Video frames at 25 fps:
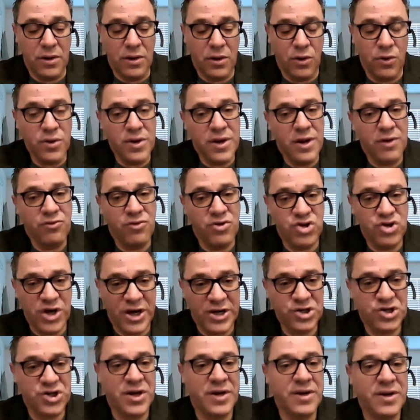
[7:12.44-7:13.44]
Organ
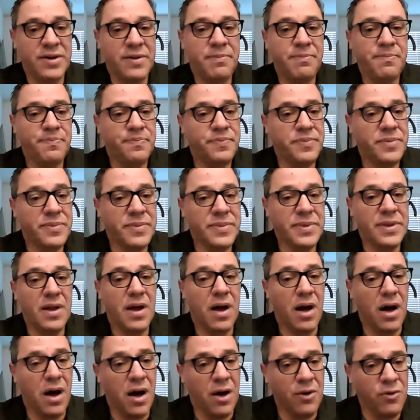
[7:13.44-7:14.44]
rejection,
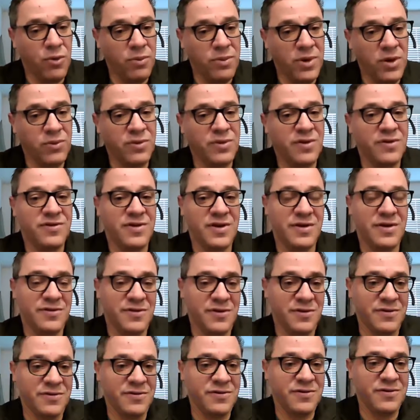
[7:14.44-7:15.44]
autoimmune
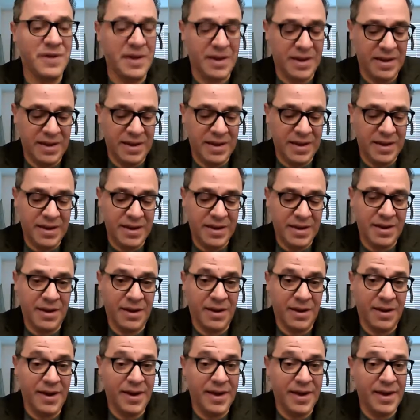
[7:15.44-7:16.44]
diseases,
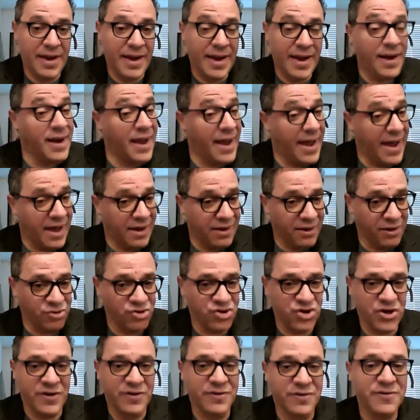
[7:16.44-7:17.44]
and
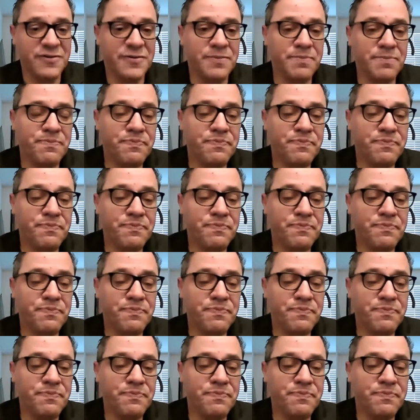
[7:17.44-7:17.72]
allergies,